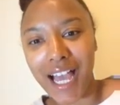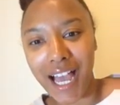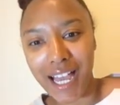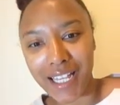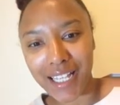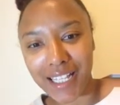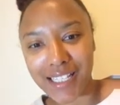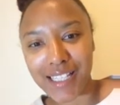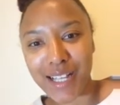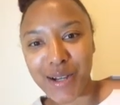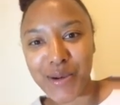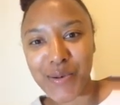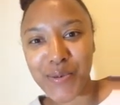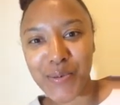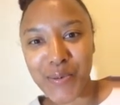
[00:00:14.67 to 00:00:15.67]
I guess
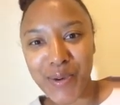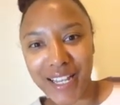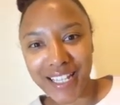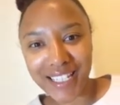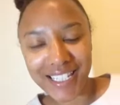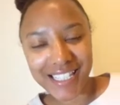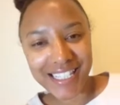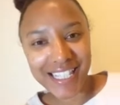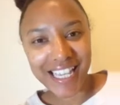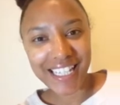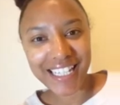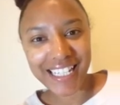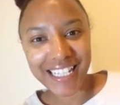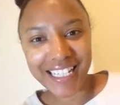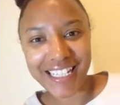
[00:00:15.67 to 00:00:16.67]
I'll wait a
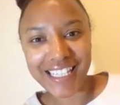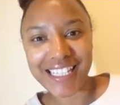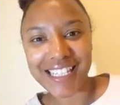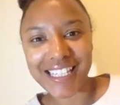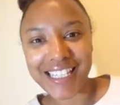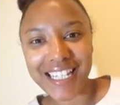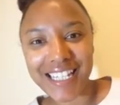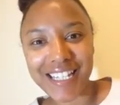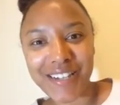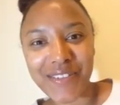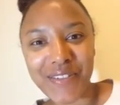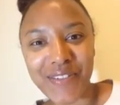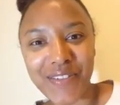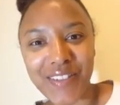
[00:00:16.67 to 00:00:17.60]
second and see if